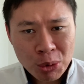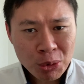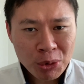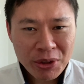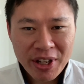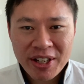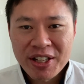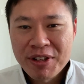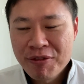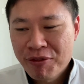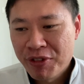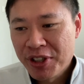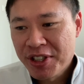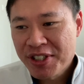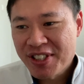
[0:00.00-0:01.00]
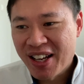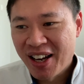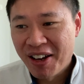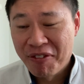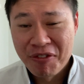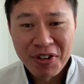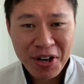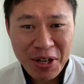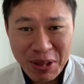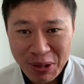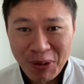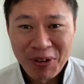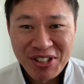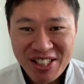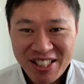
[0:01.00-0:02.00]
know that infants are very
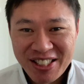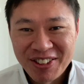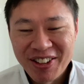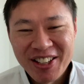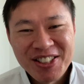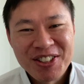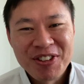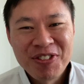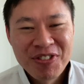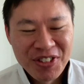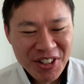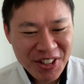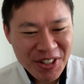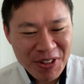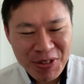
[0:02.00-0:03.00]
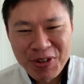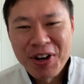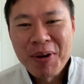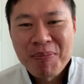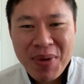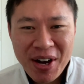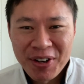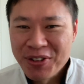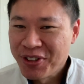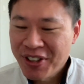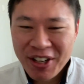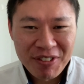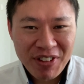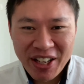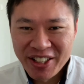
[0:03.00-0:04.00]
noisy, correct? So if you're a parent, you
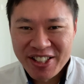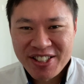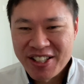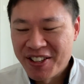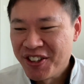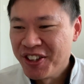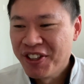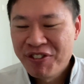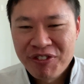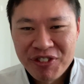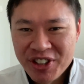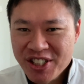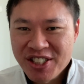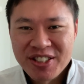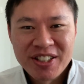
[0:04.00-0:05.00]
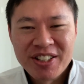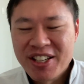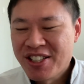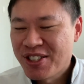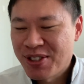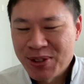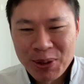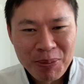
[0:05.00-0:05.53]
kind of understand. The first year, there's so